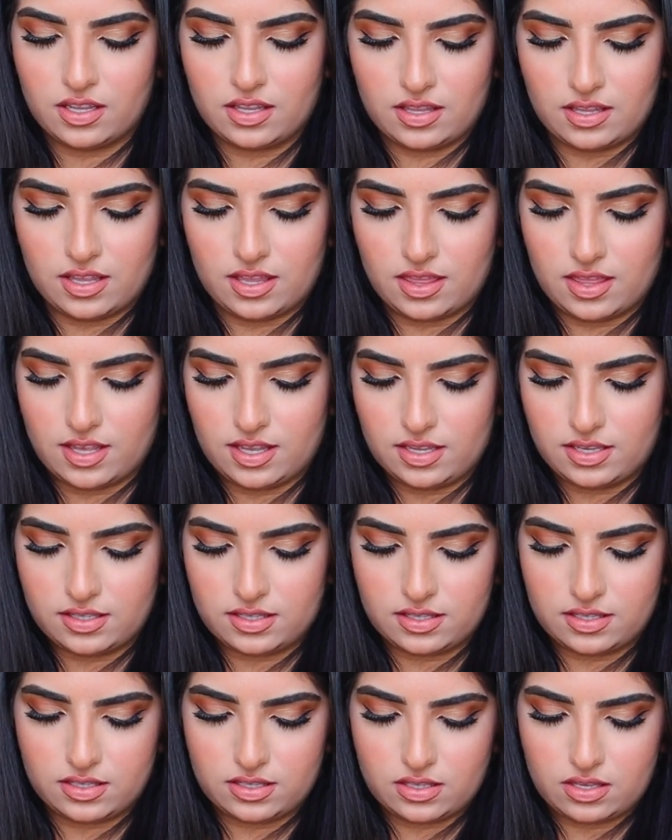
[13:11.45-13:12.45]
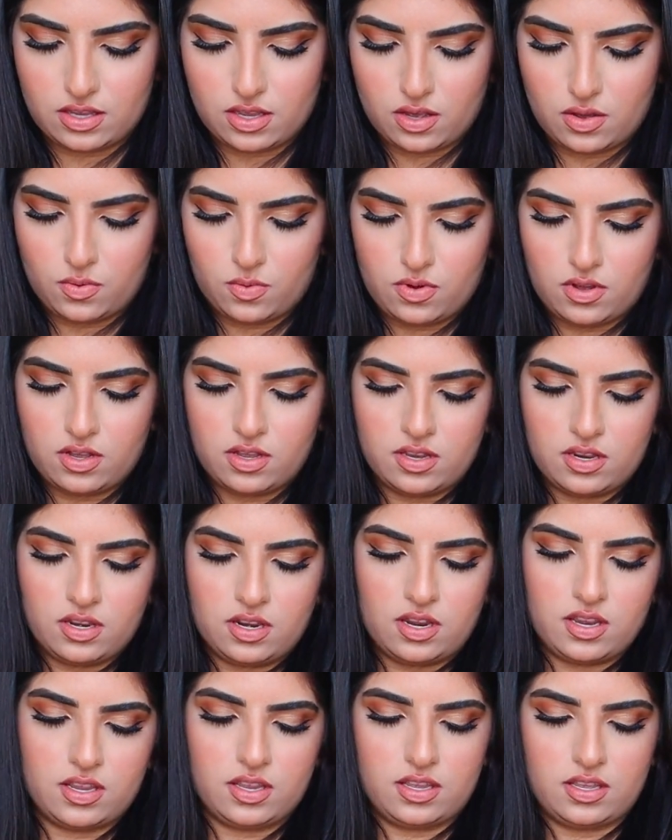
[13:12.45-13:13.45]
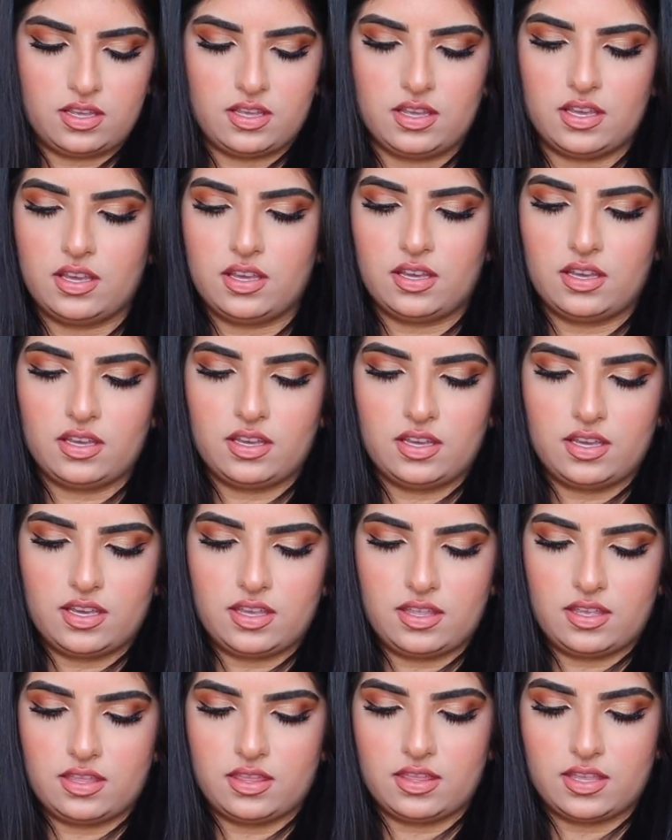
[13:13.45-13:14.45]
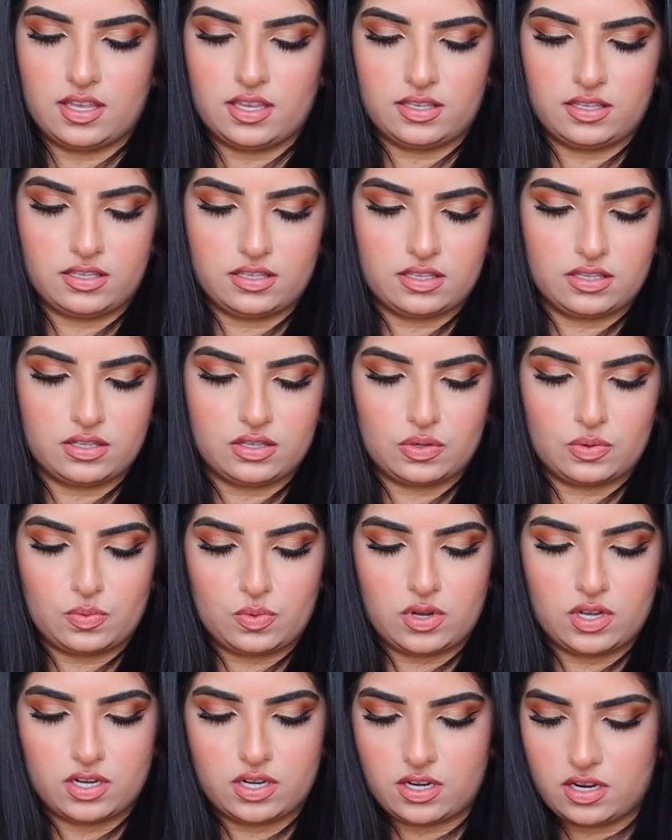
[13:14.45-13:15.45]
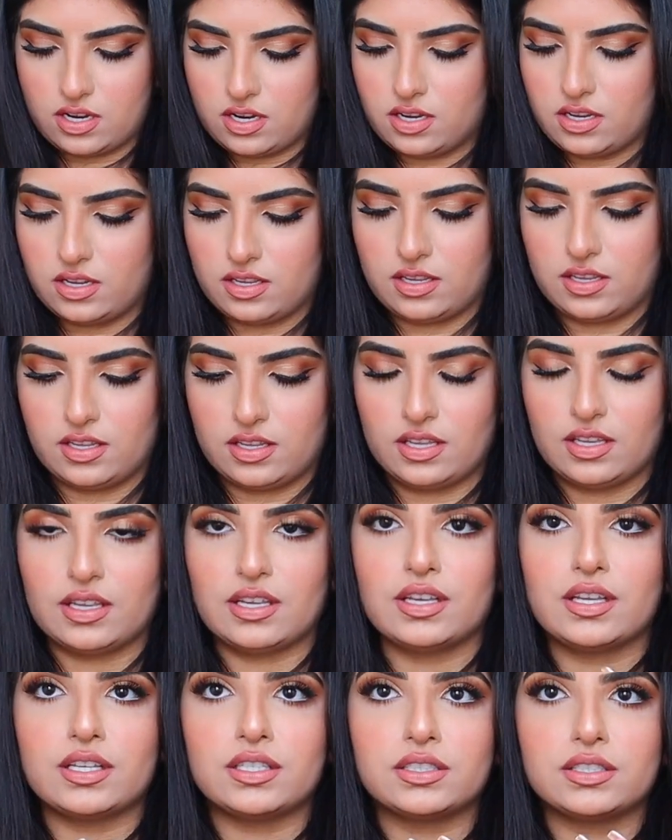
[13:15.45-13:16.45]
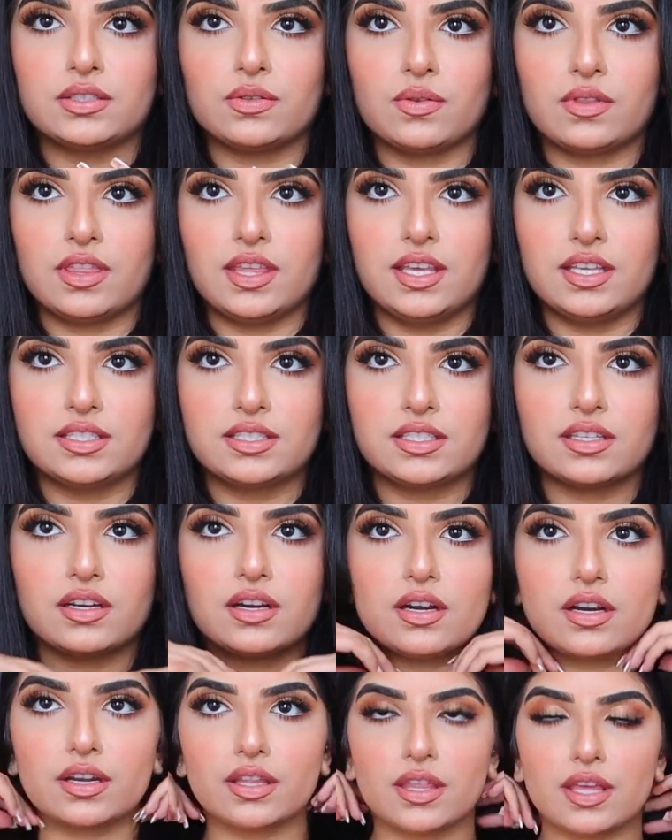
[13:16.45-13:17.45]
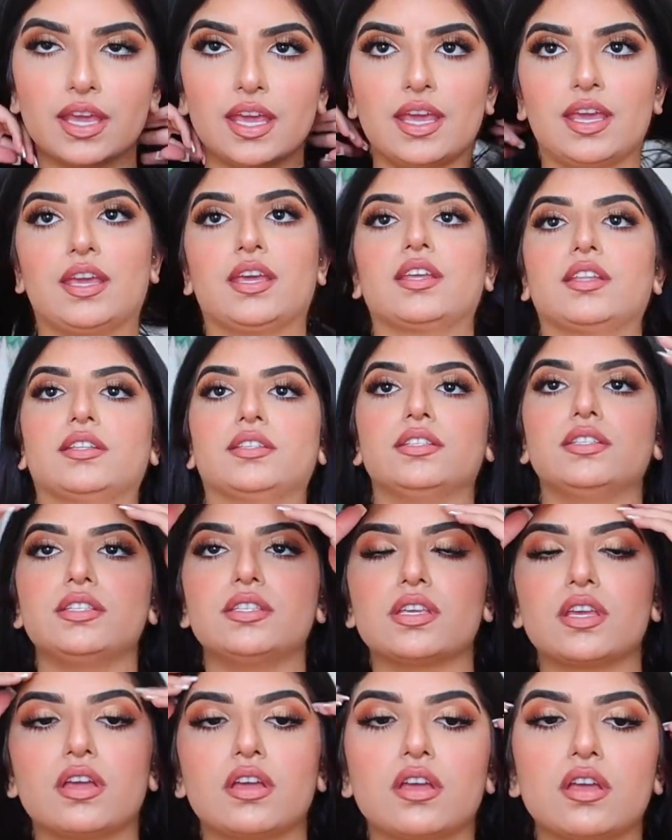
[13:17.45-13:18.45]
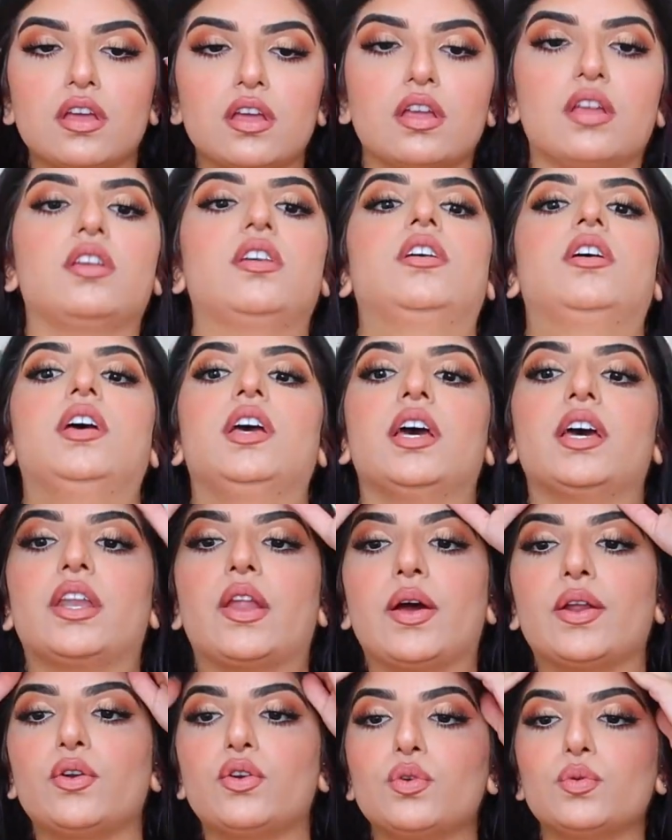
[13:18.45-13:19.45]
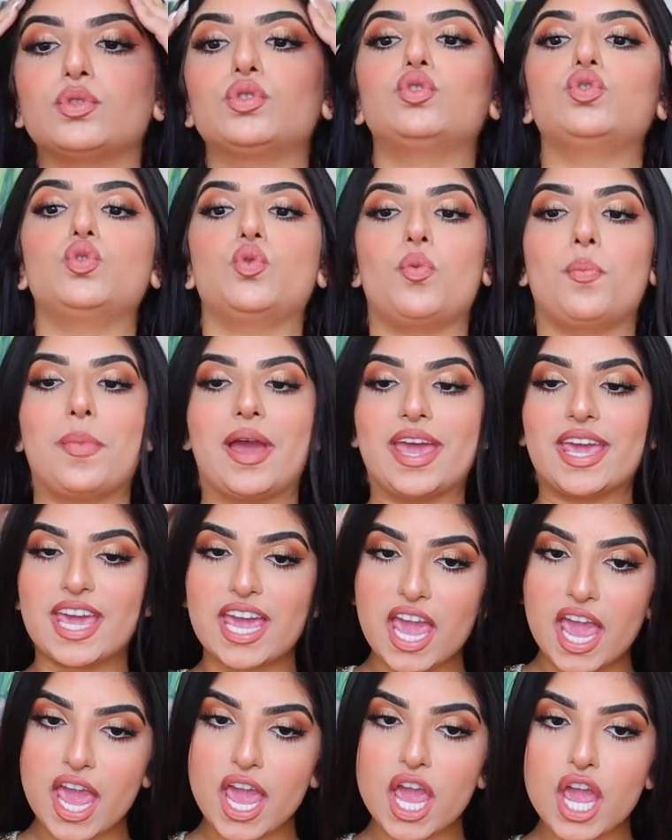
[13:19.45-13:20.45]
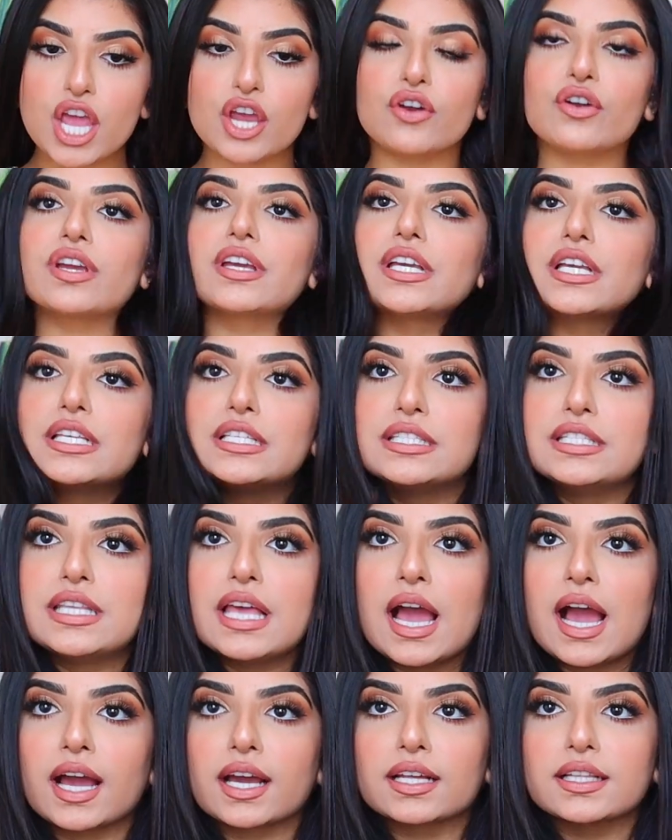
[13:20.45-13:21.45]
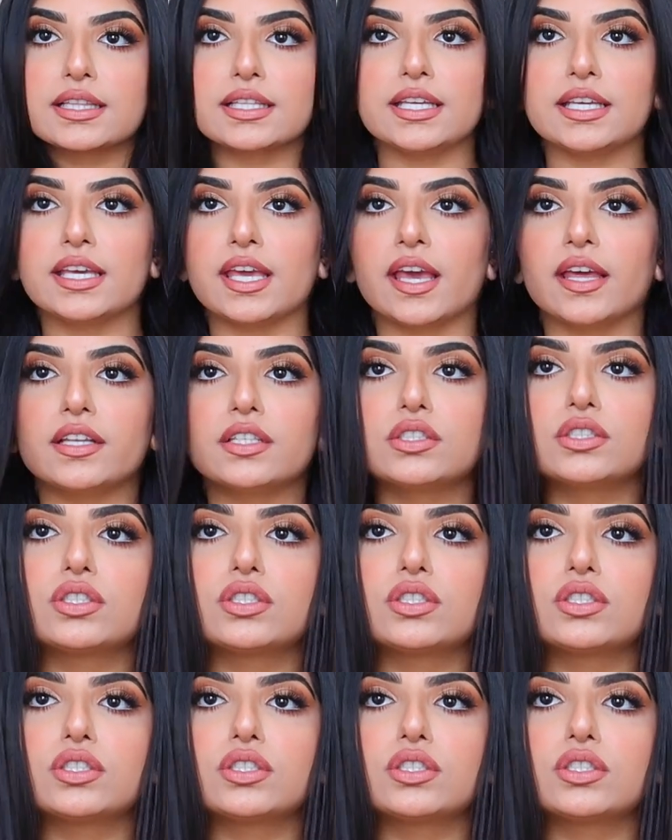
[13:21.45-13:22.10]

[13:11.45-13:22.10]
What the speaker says: And this one. And then this one. So these are the hands. Now I don't know what to do with my hair exactly yet.